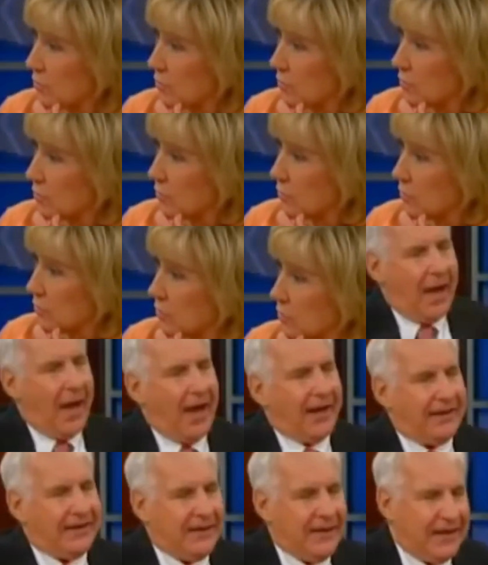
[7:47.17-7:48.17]
Well,
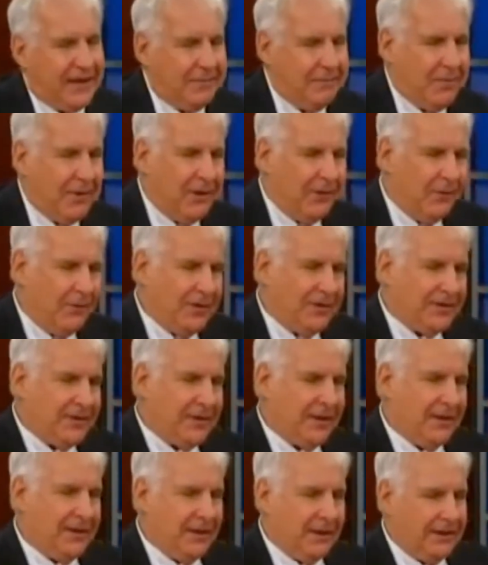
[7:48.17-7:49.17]
I did, but it was
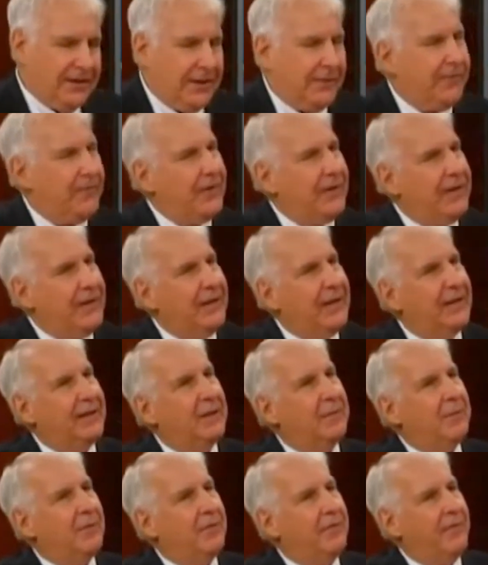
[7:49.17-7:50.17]
different in that
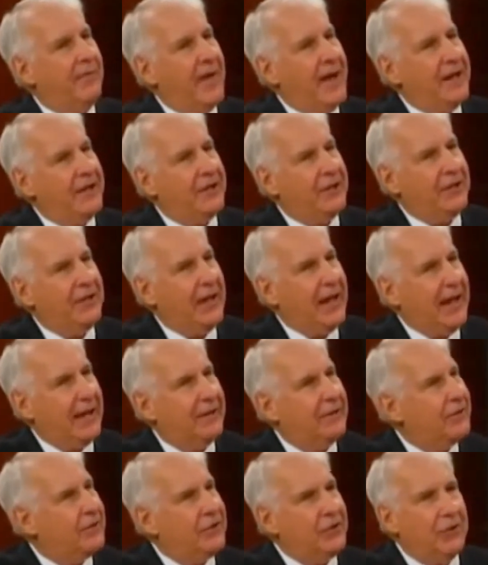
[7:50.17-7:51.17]
the profession
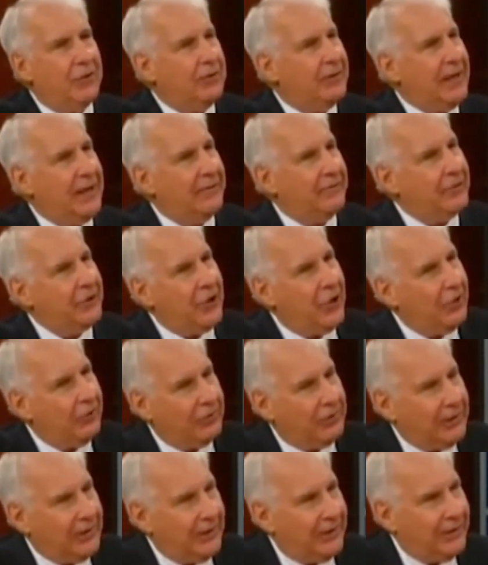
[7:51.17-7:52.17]
hadn't sold out
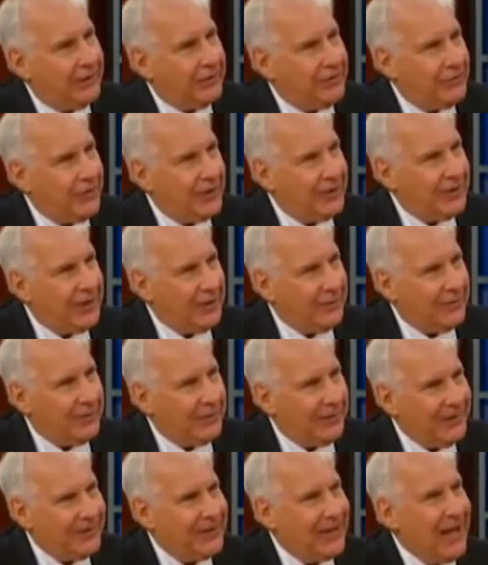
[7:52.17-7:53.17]
totally to the drug
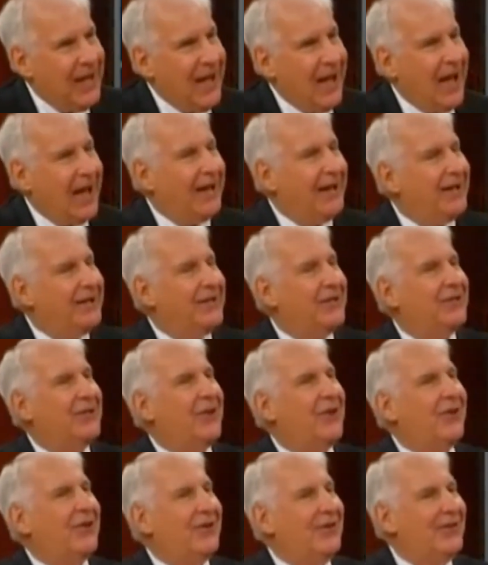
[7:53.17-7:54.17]
companies. I got
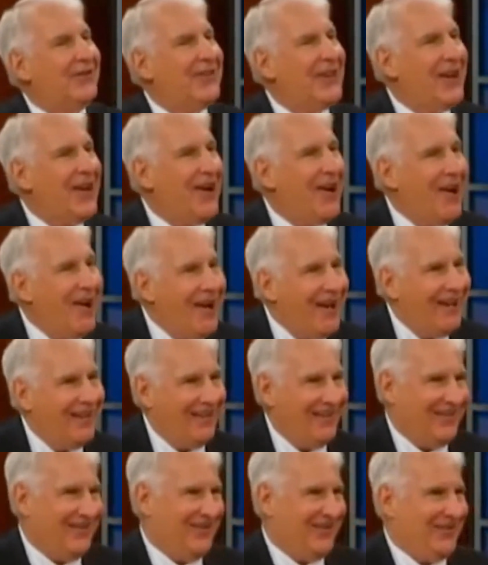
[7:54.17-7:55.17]
started in
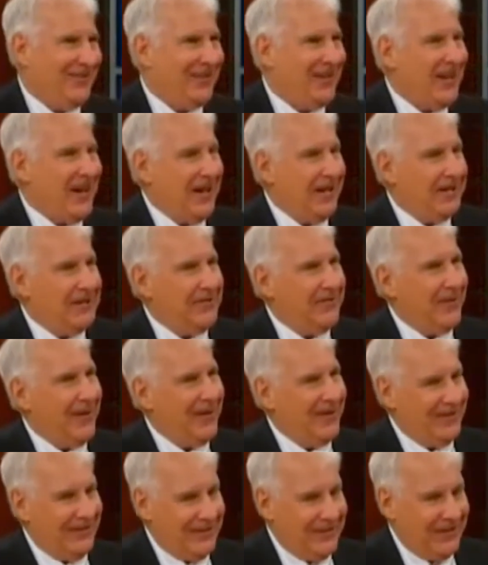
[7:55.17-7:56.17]
college as a college
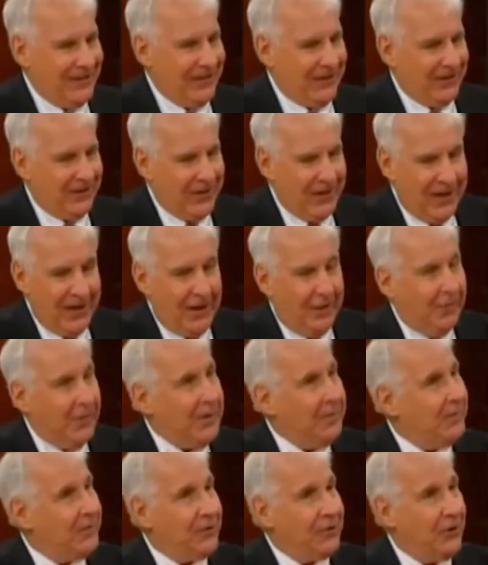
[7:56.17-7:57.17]
volunteer.
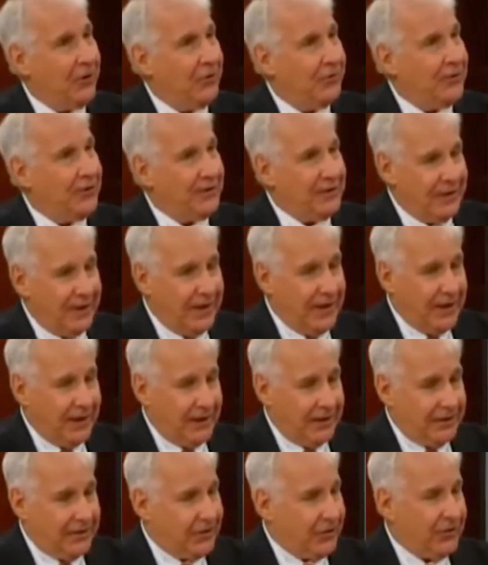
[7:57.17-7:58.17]
We showed that
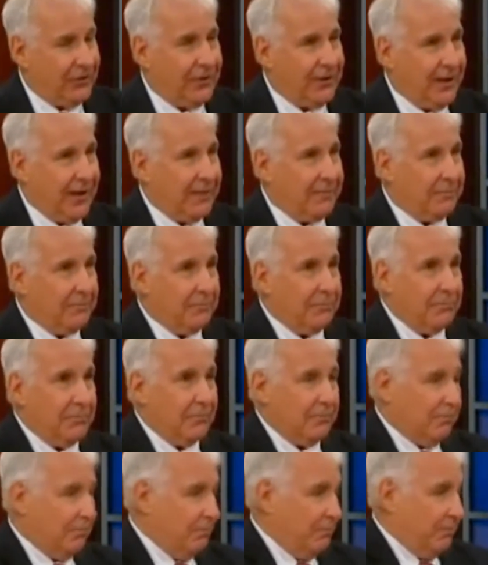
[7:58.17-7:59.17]
kids could get
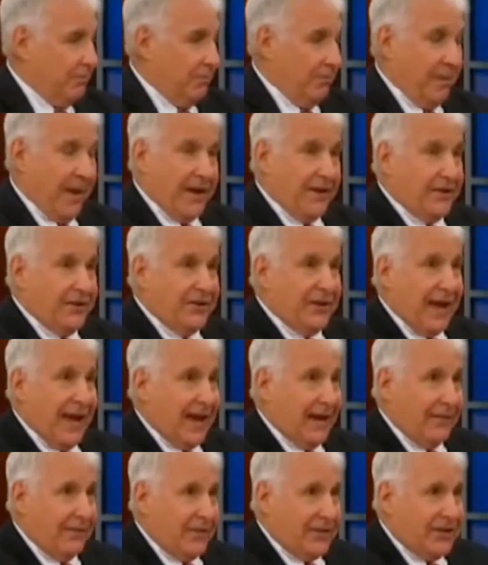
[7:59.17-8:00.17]
patients
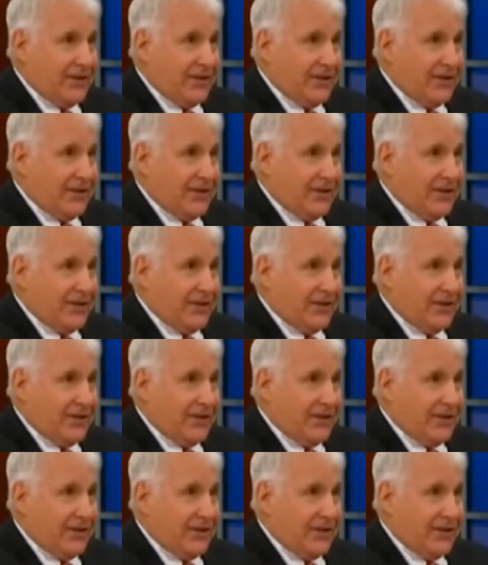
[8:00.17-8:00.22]
out of a